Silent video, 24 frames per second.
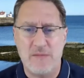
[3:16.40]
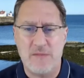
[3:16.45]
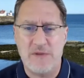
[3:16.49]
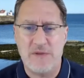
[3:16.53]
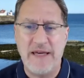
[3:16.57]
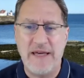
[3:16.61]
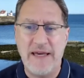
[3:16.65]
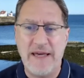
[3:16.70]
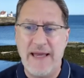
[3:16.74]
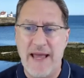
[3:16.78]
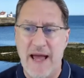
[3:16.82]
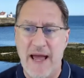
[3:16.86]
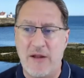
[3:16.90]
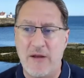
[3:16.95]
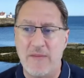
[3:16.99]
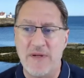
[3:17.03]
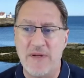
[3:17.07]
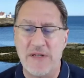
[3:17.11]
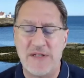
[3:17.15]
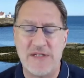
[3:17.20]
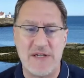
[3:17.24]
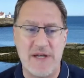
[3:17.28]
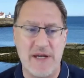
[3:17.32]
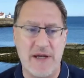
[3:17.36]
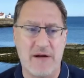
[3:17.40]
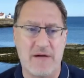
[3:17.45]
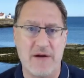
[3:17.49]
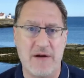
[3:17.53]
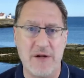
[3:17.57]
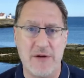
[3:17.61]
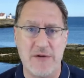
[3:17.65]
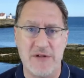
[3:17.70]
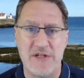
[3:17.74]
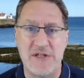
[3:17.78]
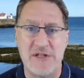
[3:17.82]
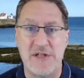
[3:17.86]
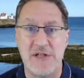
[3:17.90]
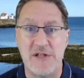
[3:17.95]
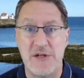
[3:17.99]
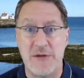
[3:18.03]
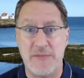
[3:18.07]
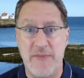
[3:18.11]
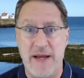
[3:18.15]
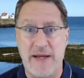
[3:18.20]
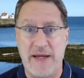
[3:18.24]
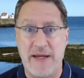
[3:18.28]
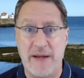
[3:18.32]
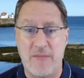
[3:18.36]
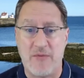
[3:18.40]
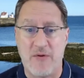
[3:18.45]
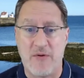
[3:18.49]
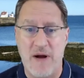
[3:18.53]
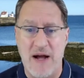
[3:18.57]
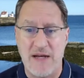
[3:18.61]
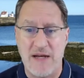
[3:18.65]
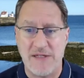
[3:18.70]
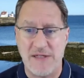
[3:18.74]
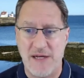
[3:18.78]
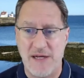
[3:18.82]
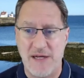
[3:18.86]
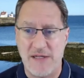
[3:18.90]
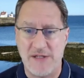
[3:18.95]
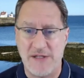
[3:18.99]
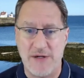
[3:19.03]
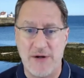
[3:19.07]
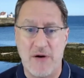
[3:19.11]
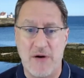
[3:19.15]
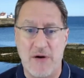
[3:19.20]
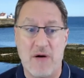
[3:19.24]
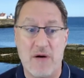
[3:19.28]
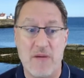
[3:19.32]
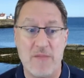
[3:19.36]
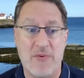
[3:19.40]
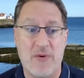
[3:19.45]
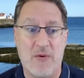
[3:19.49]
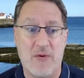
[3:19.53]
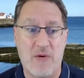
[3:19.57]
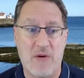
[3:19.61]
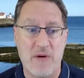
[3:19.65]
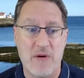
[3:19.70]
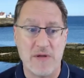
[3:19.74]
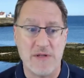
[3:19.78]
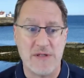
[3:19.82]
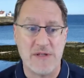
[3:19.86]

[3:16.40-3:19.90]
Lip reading: Key elements here in your decision-making process, are important.